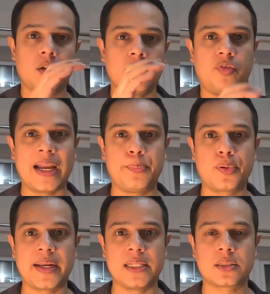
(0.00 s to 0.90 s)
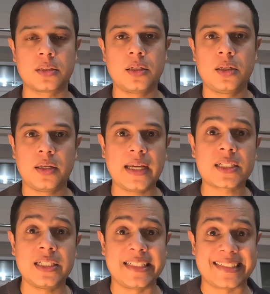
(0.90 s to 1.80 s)
it vibrates. It
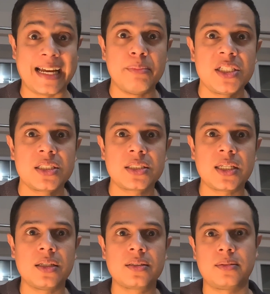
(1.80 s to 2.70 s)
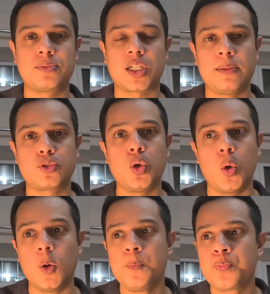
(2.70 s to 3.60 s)
actually damages it sometimes.
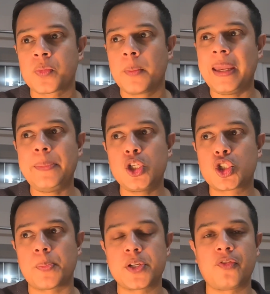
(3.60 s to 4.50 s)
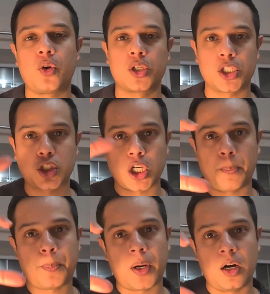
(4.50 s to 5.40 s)
Or maybe you dropped your phone on the
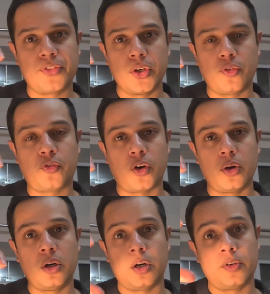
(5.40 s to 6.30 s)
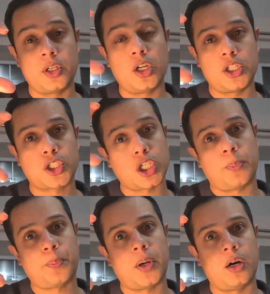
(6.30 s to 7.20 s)
top part of your
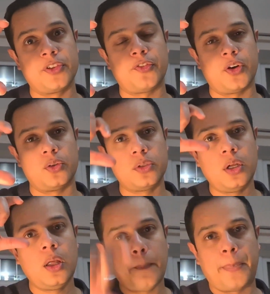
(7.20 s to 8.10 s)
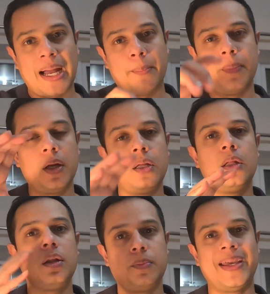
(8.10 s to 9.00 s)
phone, bam.
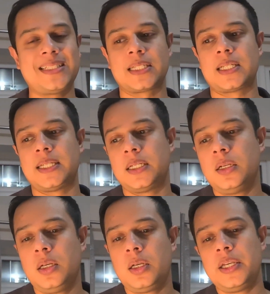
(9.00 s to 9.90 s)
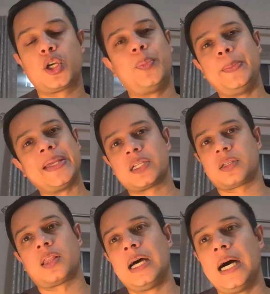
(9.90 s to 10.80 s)
Basically, it could be because
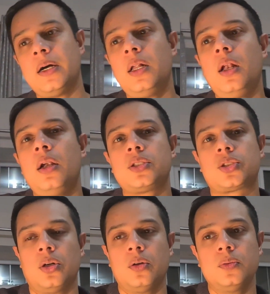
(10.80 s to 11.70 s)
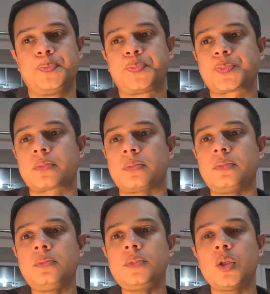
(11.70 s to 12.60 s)
of that. So
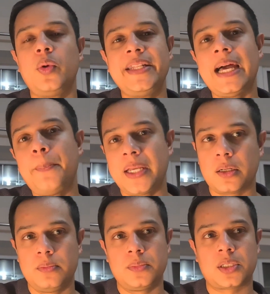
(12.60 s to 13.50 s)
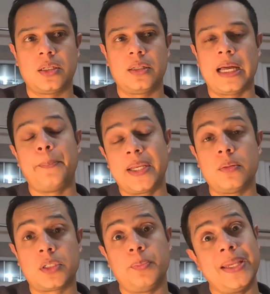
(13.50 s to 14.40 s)
when that becomes
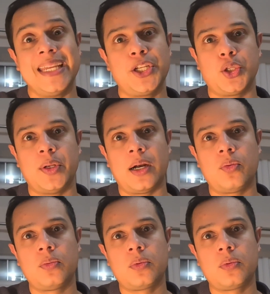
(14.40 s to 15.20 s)
a big issue now.